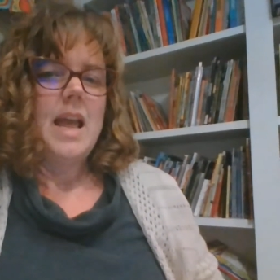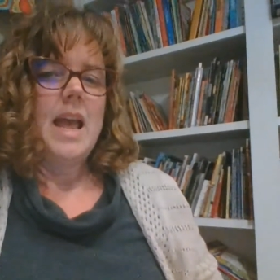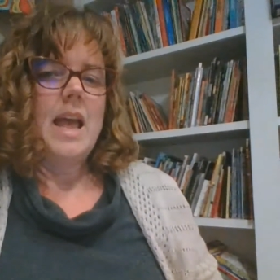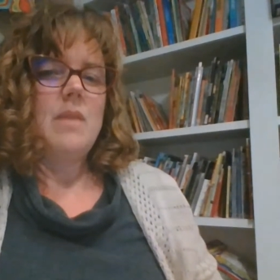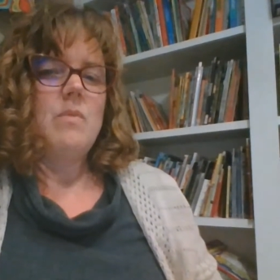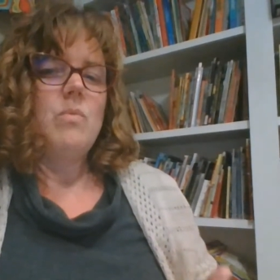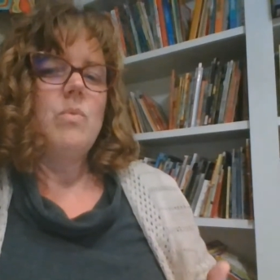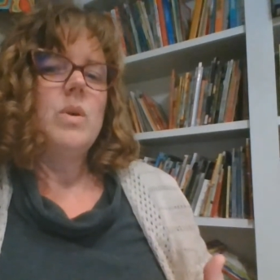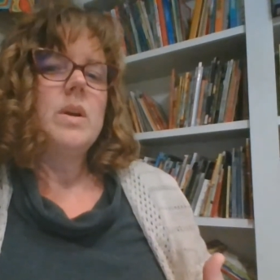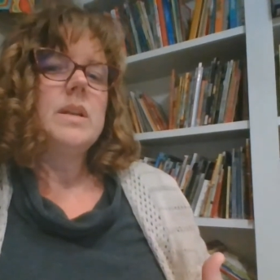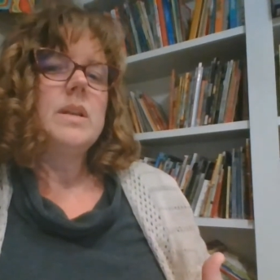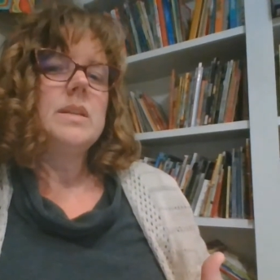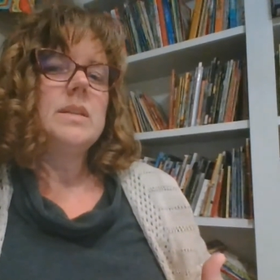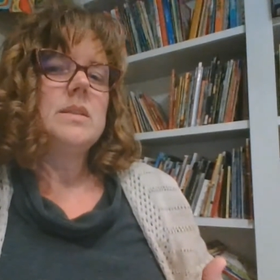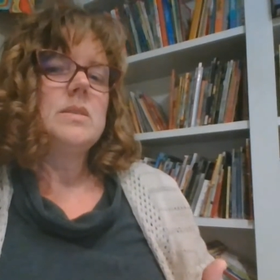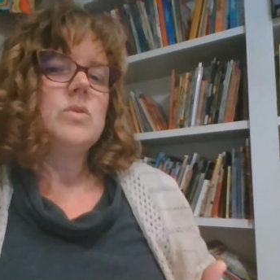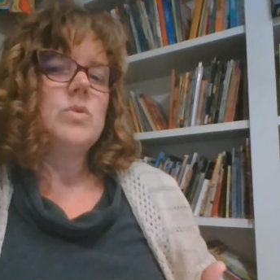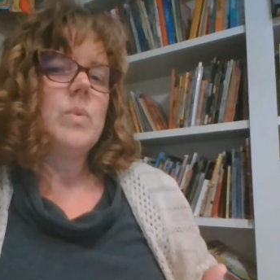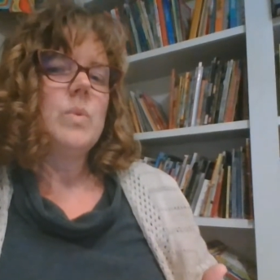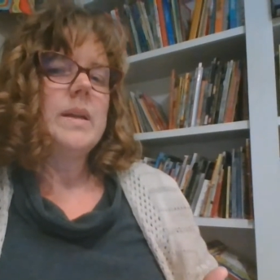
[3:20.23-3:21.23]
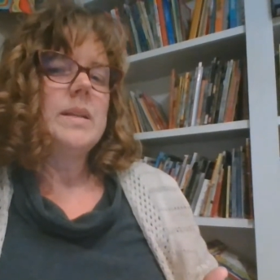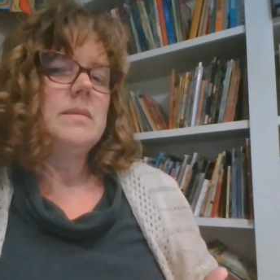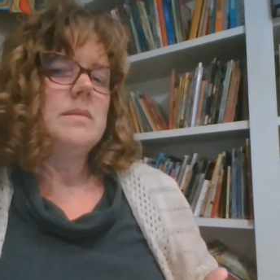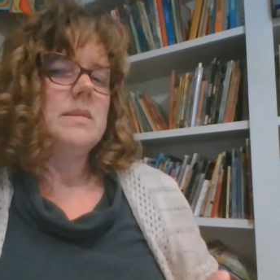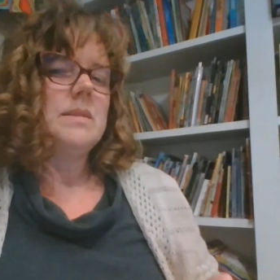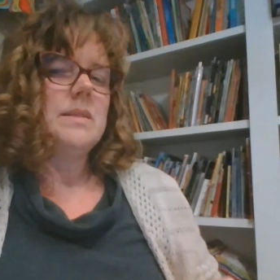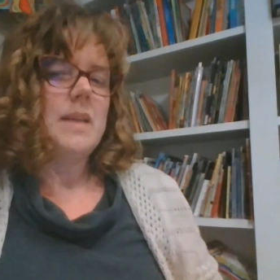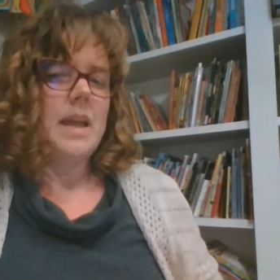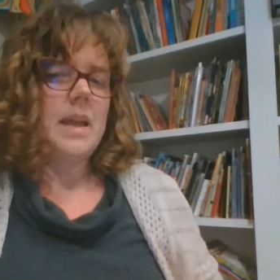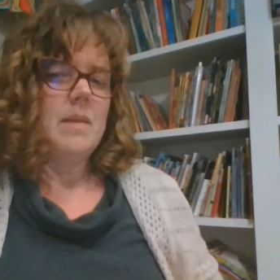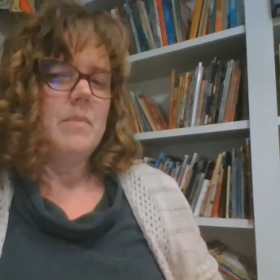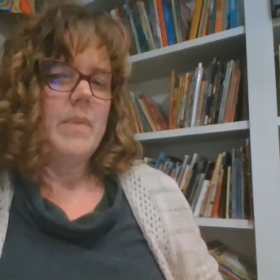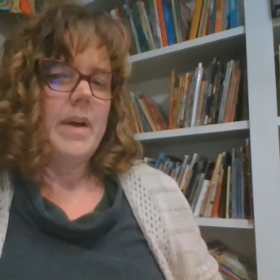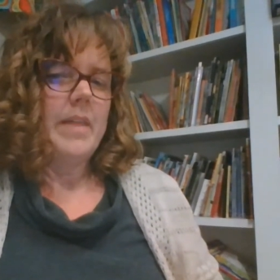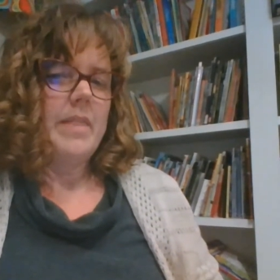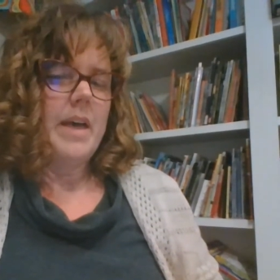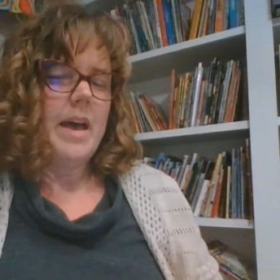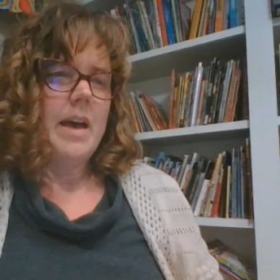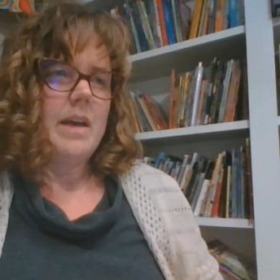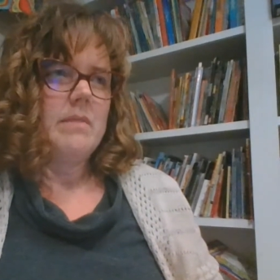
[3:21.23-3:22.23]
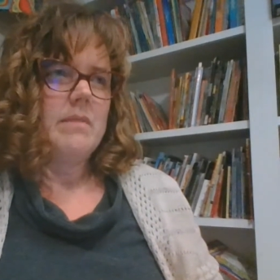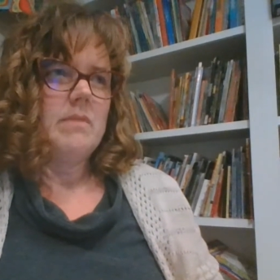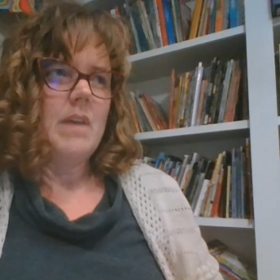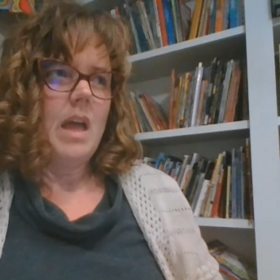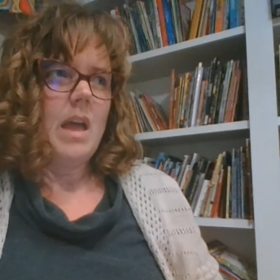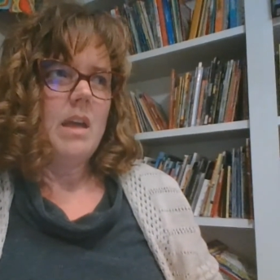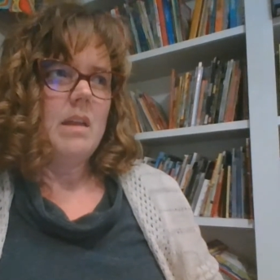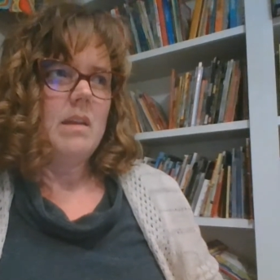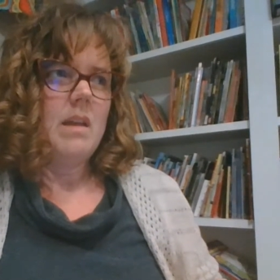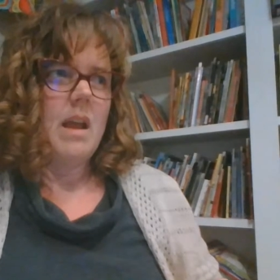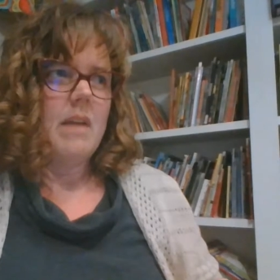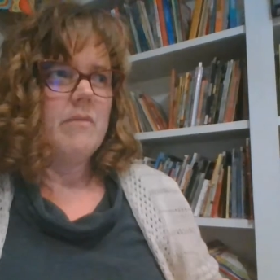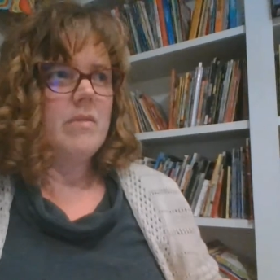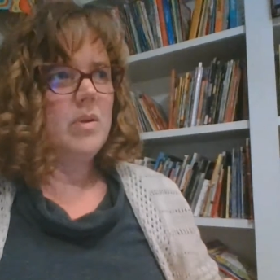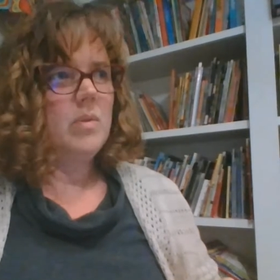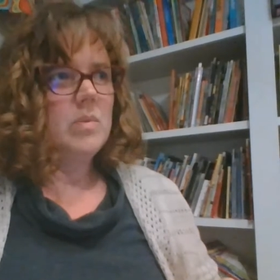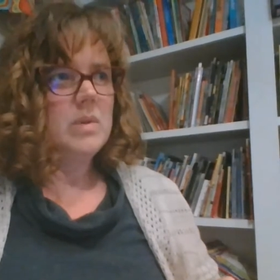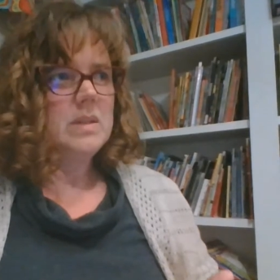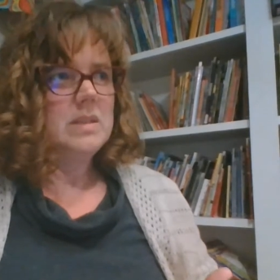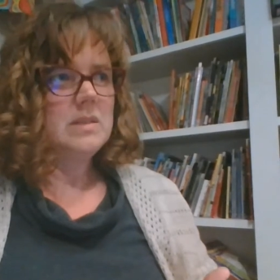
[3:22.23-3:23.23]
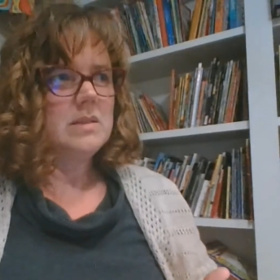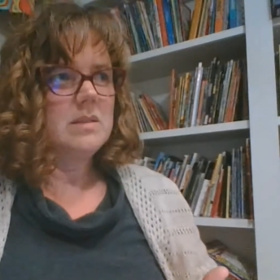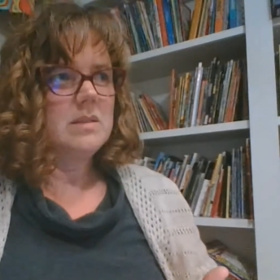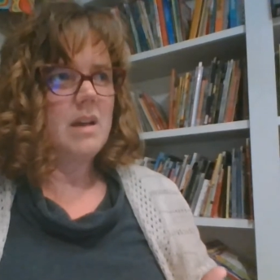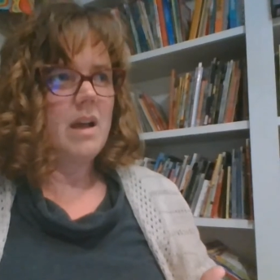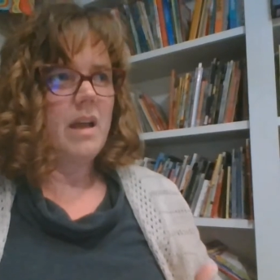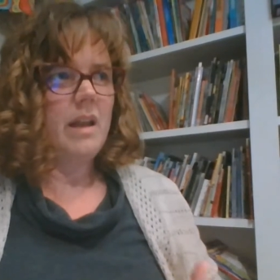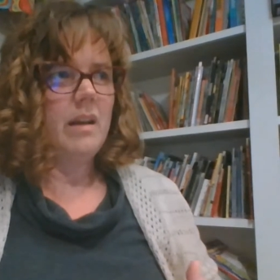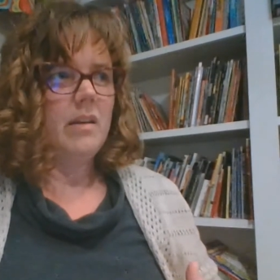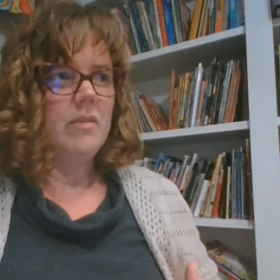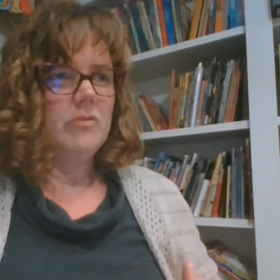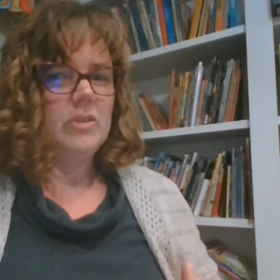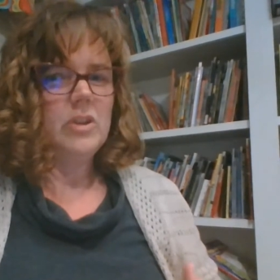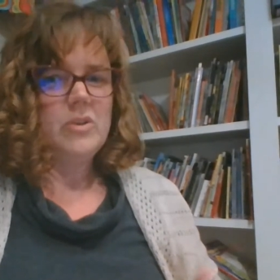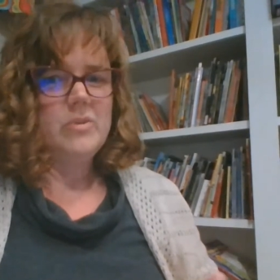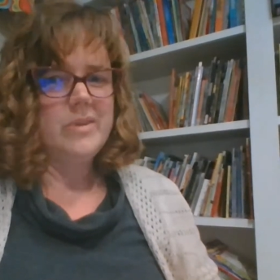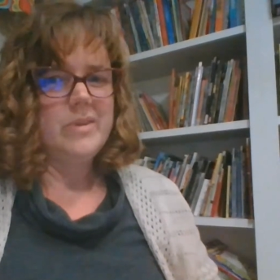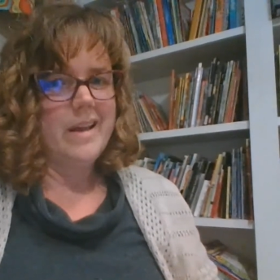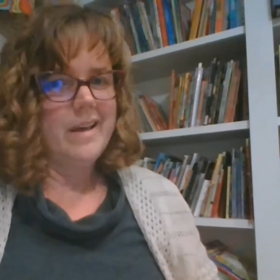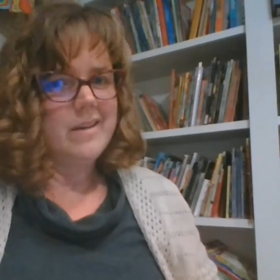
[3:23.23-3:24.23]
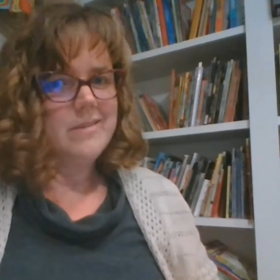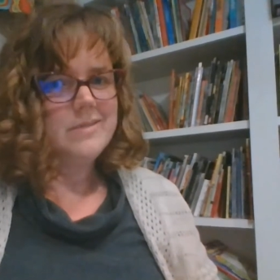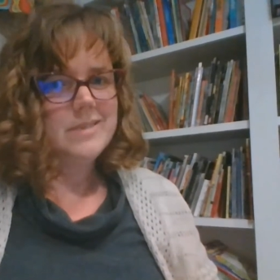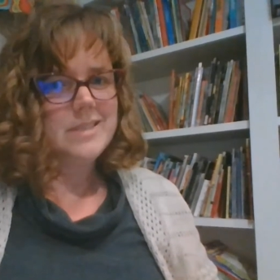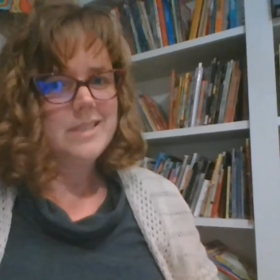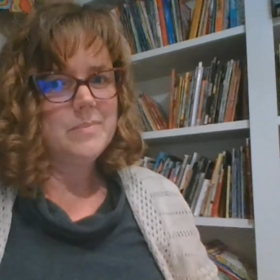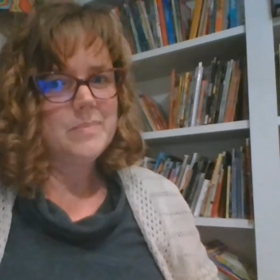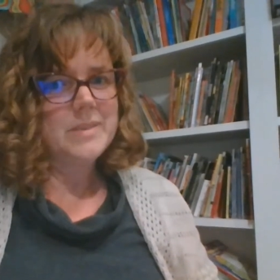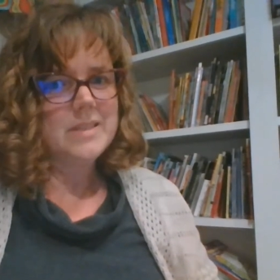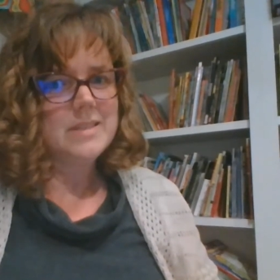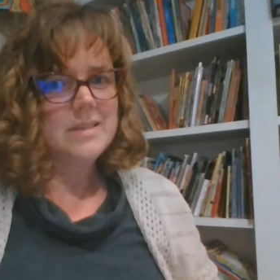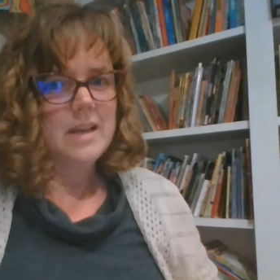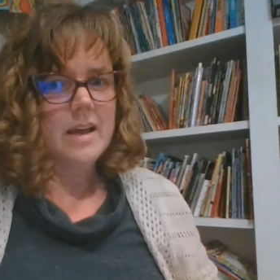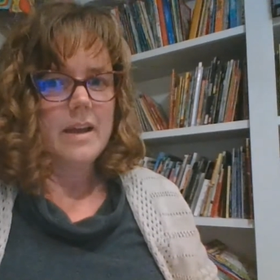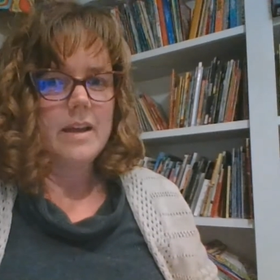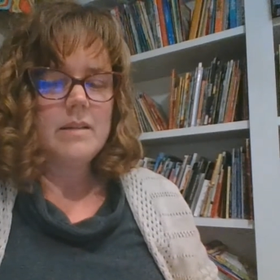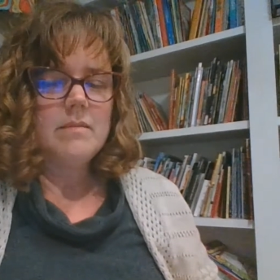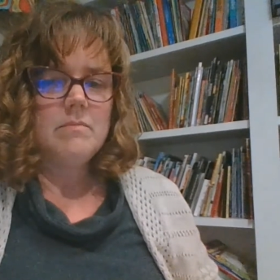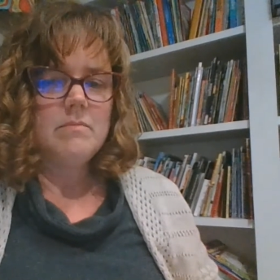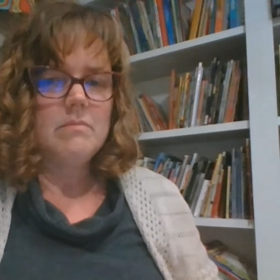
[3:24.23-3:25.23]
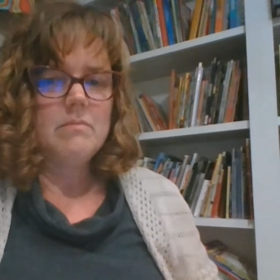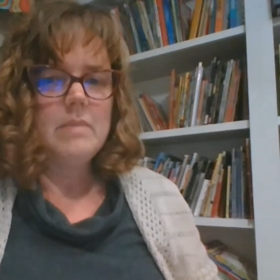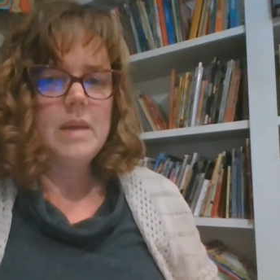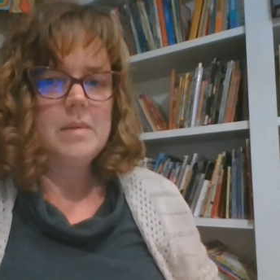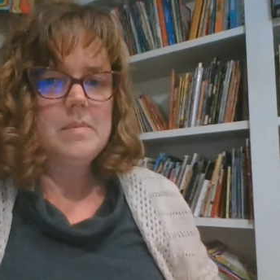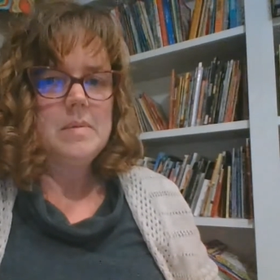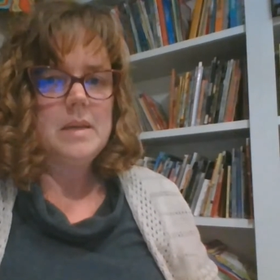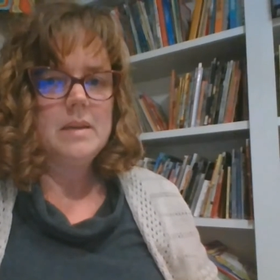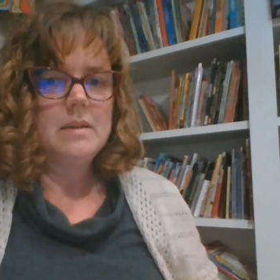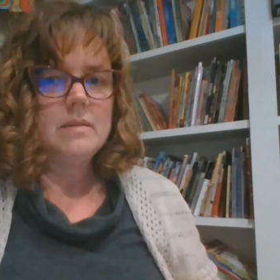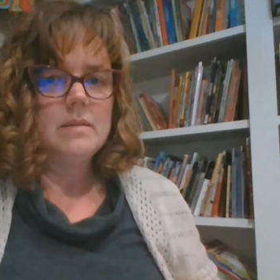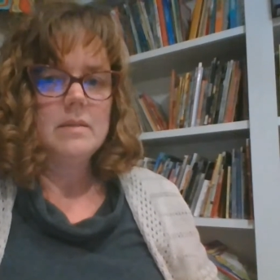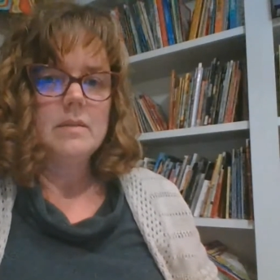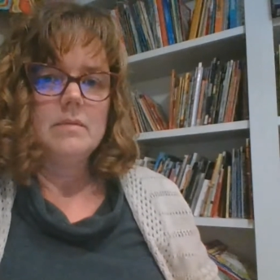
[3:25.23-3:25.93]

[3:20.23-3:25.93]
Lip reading: And what is Twain saying by that? That everyone's kind of low down deep inside, maybe?